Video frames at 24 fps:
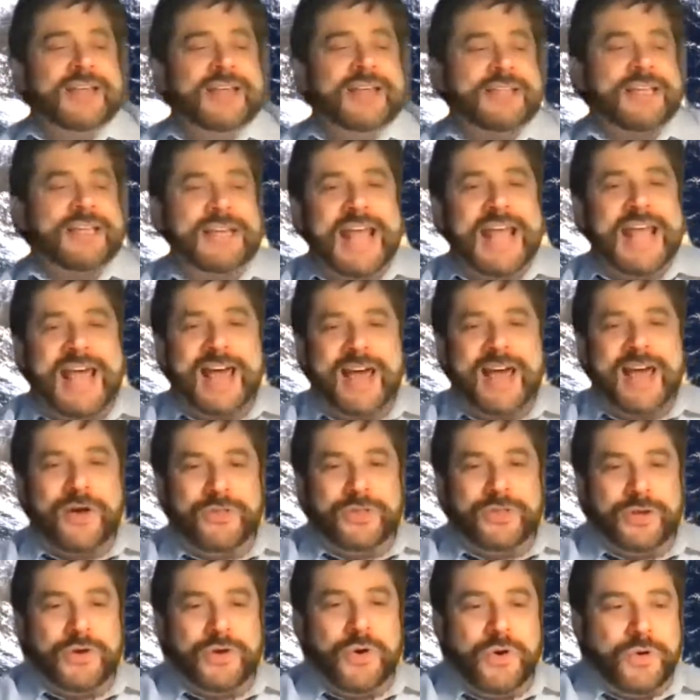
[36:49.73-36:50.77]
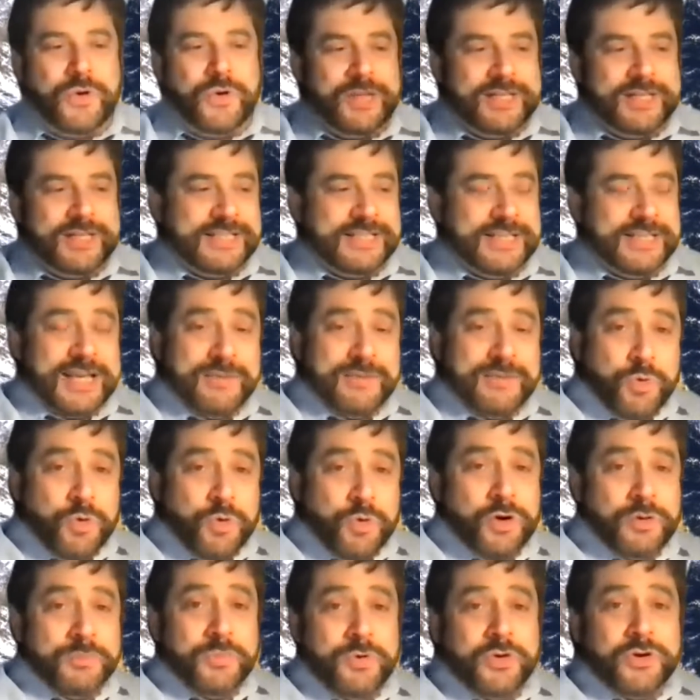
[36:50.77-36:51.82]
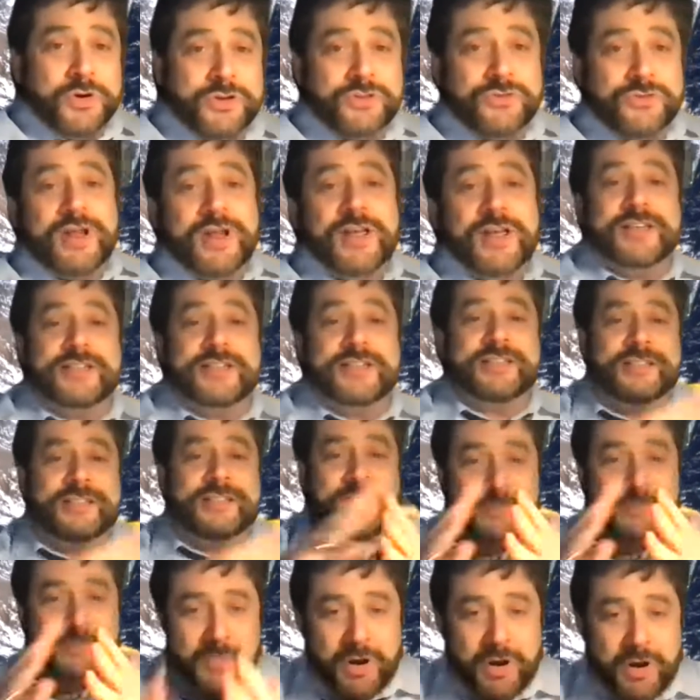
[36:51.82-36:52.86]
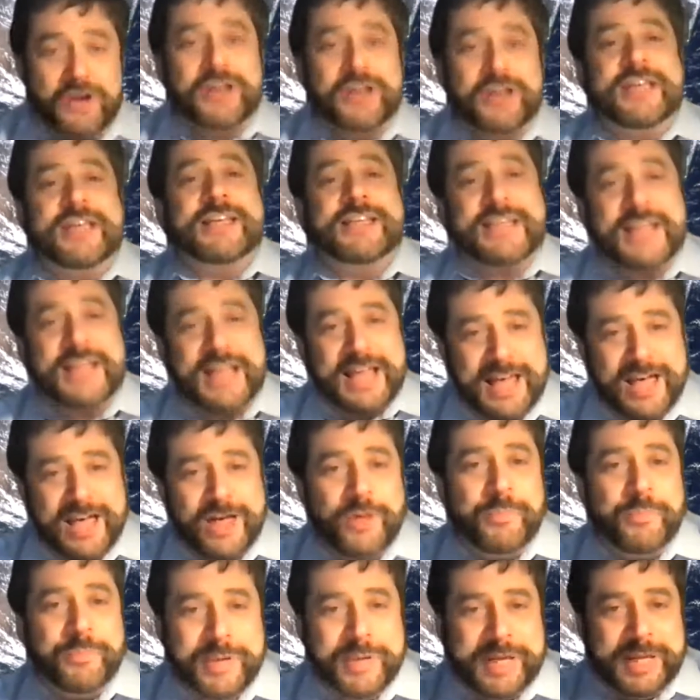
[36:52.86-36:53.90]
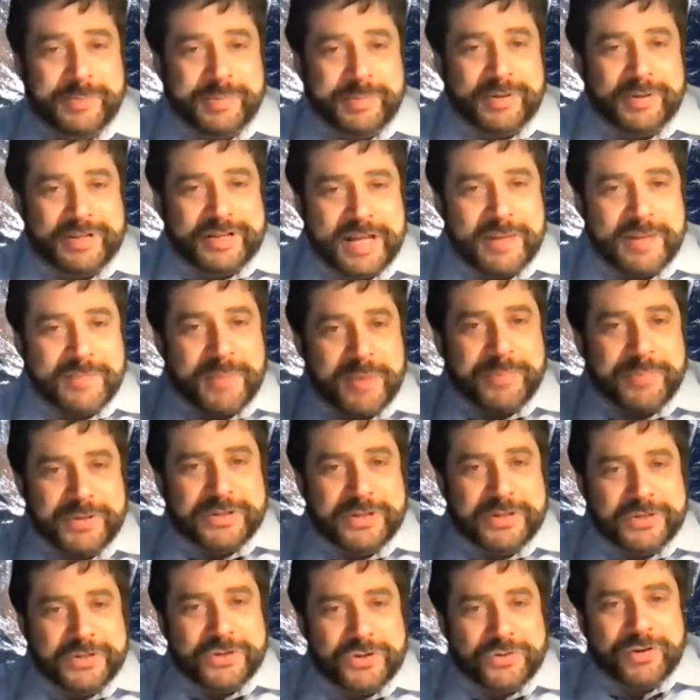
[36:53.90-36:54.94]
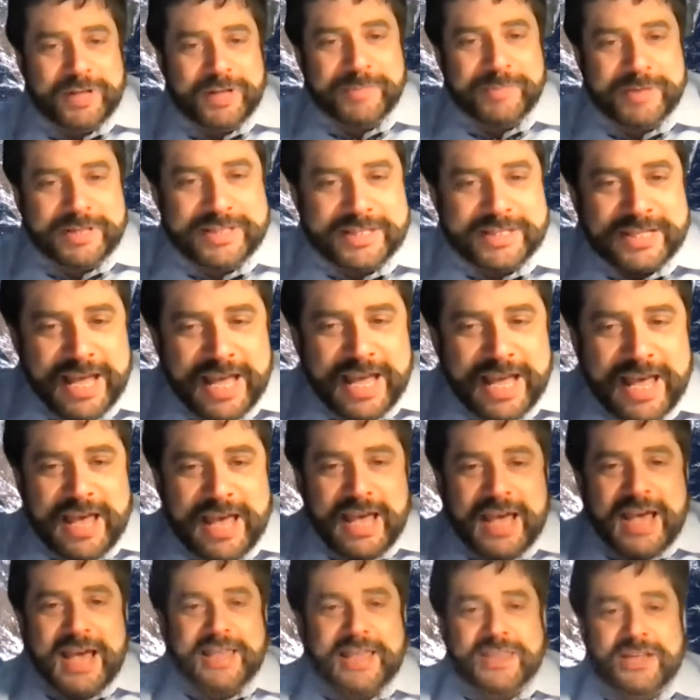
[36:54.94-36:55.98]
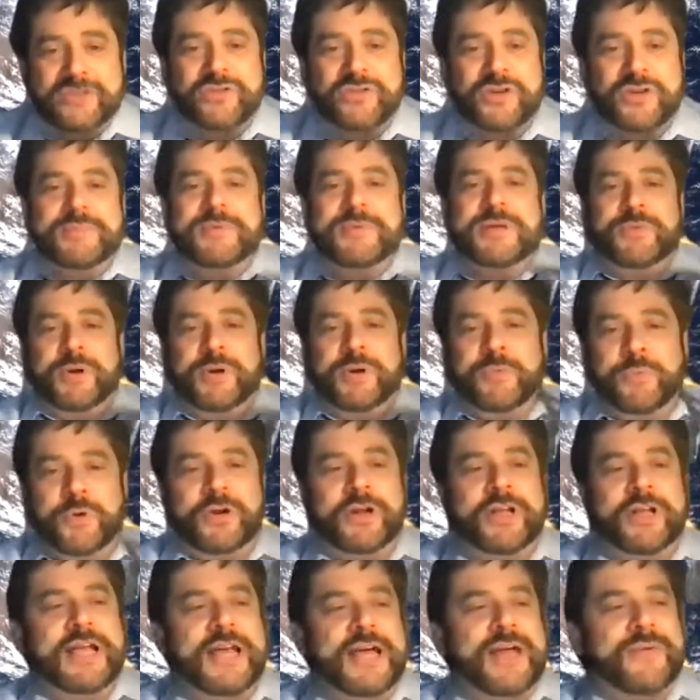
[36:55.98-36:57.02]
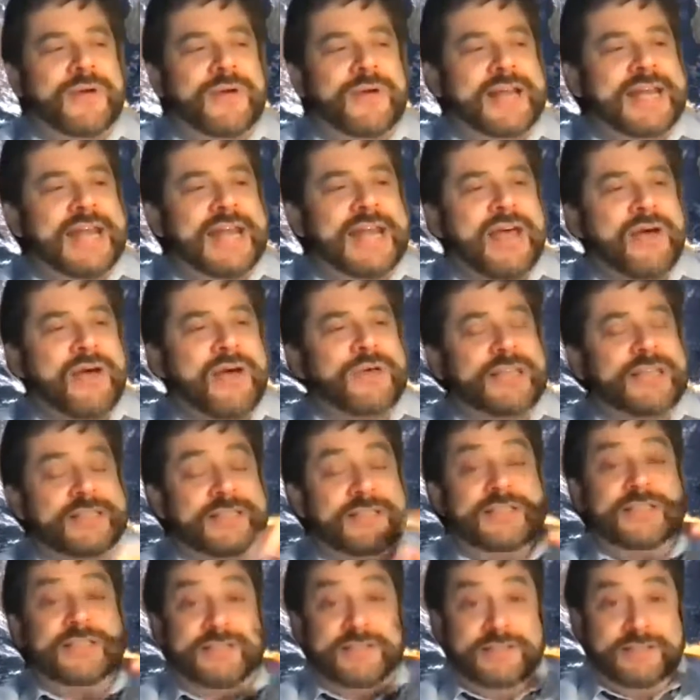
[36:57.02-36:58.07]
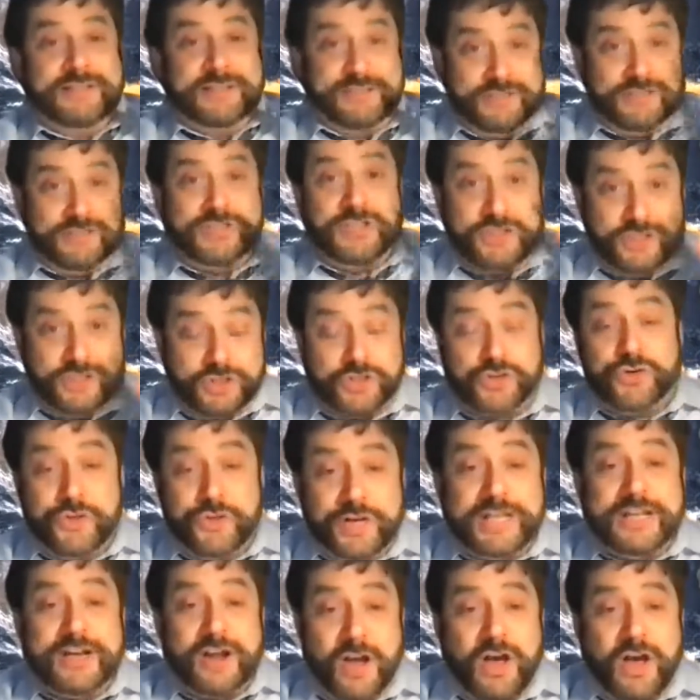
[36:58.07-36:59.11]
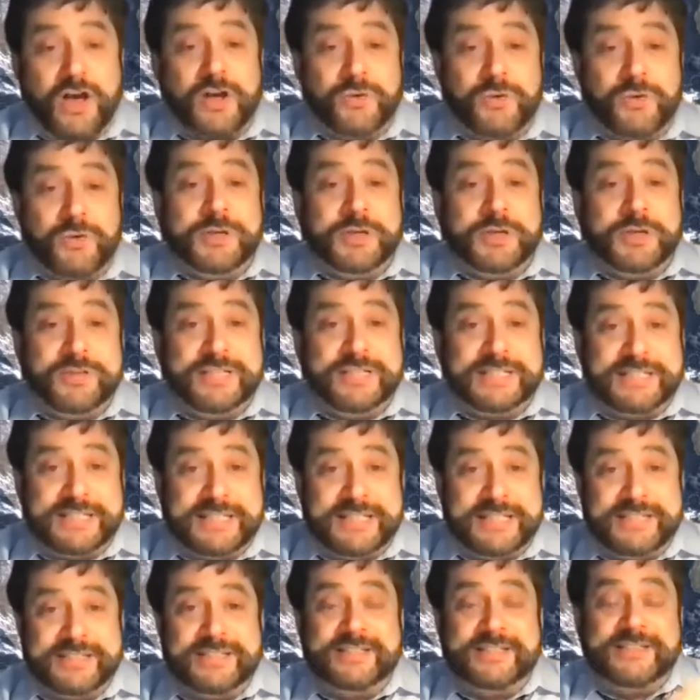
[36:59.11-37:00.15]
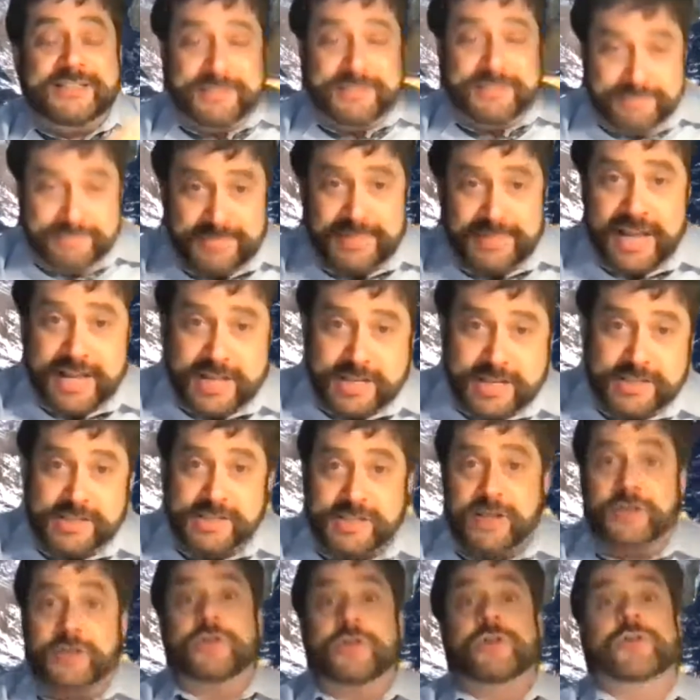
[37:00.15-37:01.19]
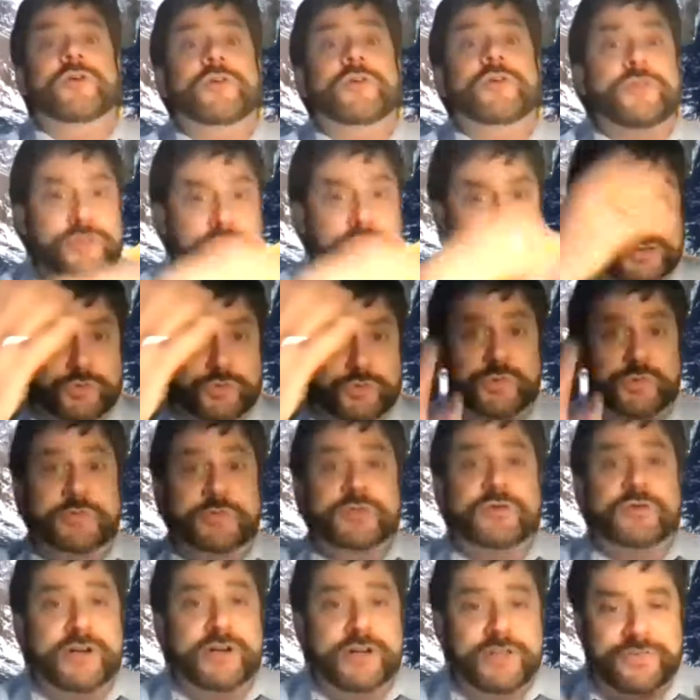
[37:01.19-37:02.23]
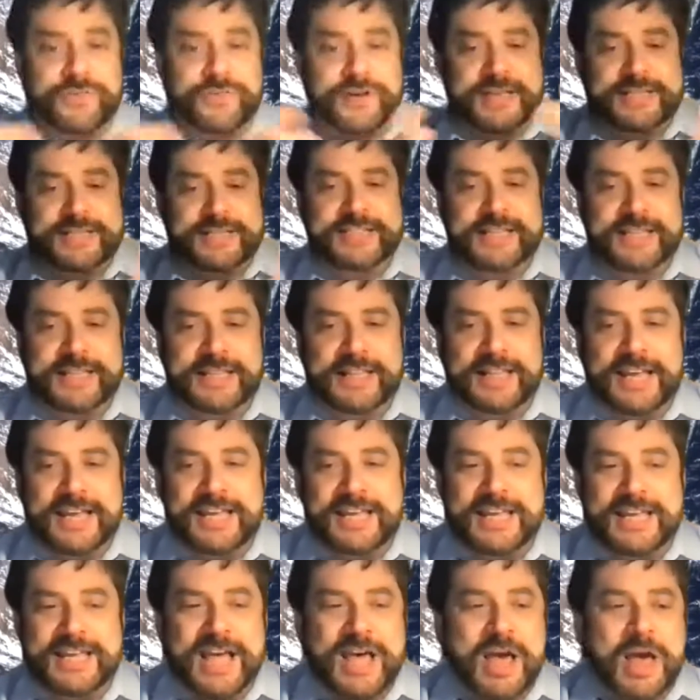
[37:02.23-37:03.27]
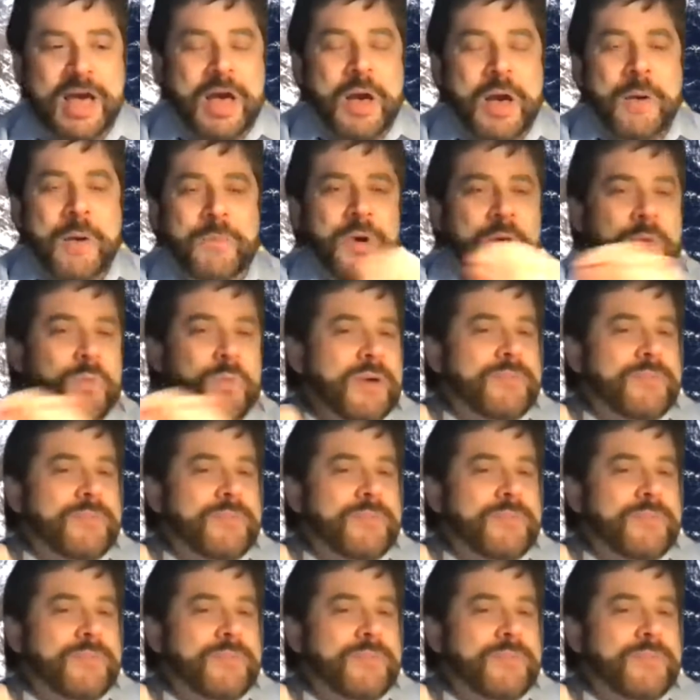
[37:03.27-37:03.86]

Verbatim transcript: to now the goal is to get more and more drugs to market to help people and come up with new treatments and the treatment we're working on right now is to treat autoimmune diseases like sarcoidosis rheumatoid arthritis and the like but